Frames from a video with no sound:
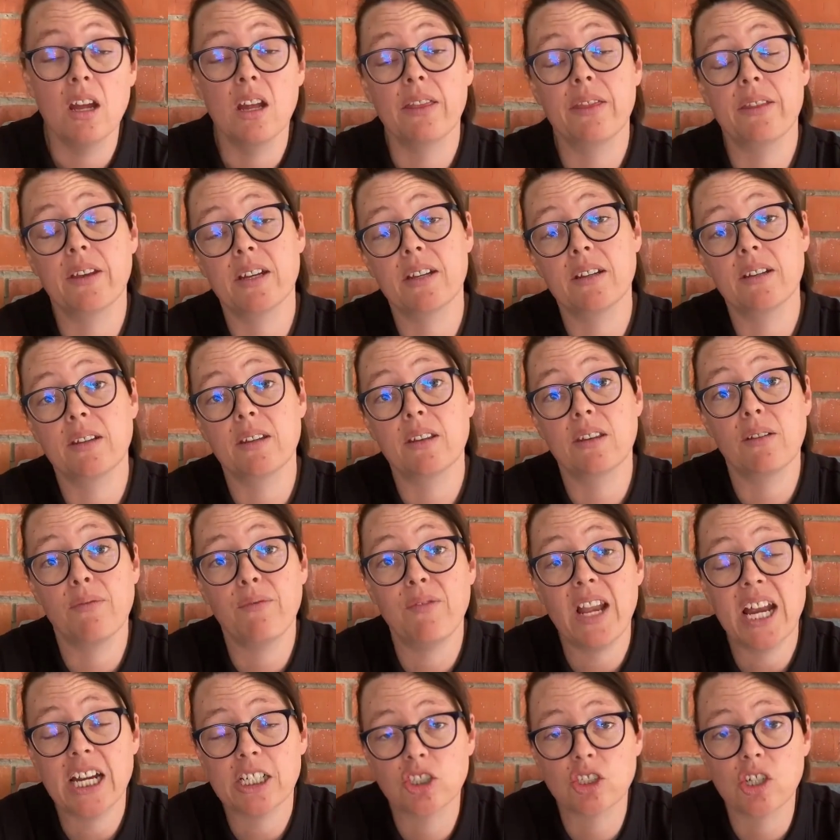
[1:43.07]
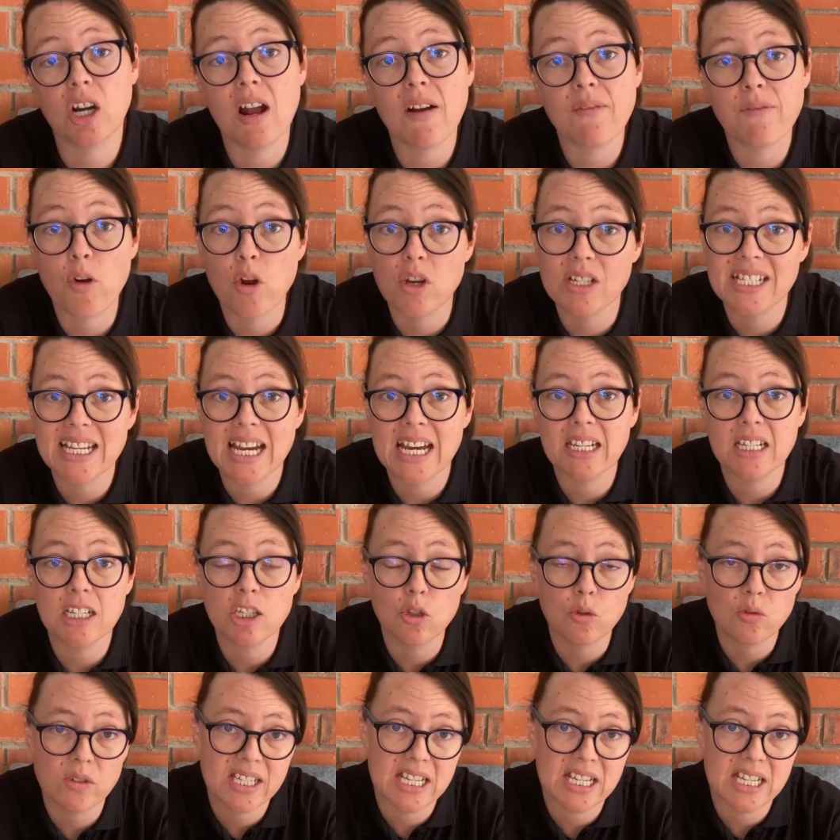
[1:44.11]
the flash drive containing your